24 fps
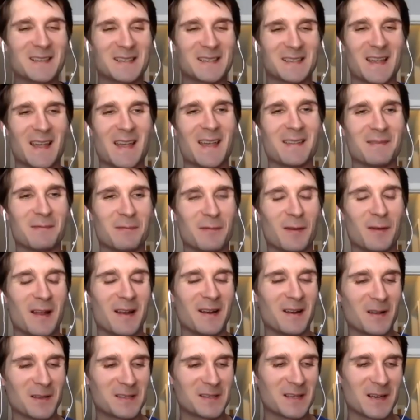to say,
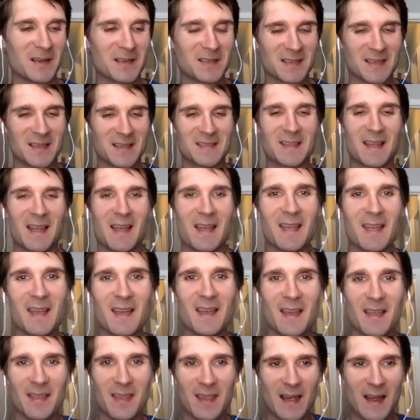in all seriousness, that
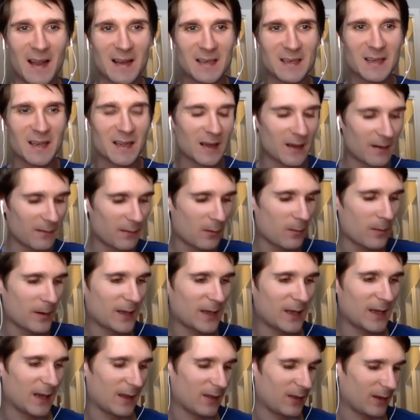the idea of a
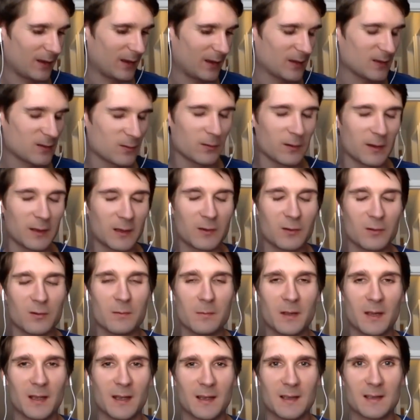wiki I think is really cool
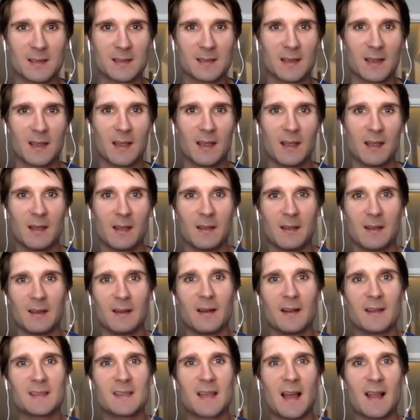because,
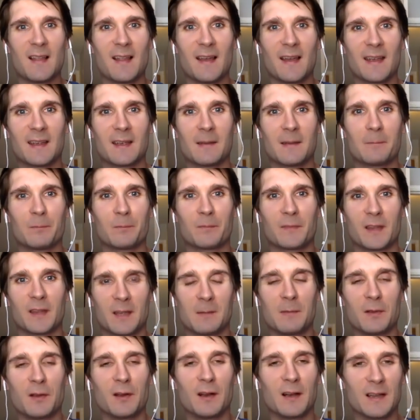it's not like the
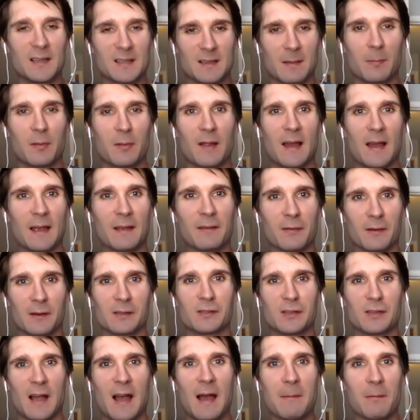community's applying for
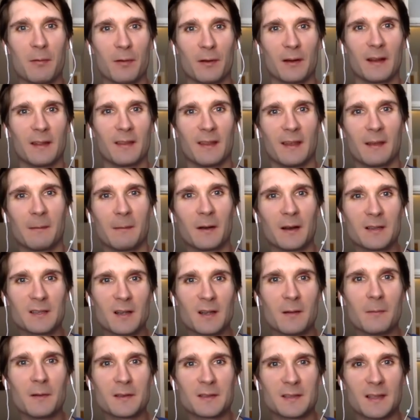a job or anything, but it's
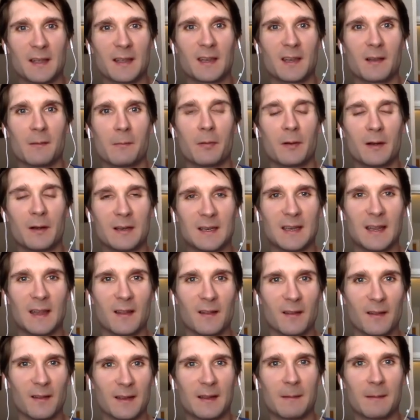almost like you're putting
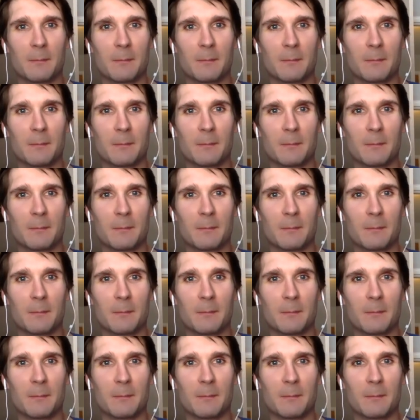together like a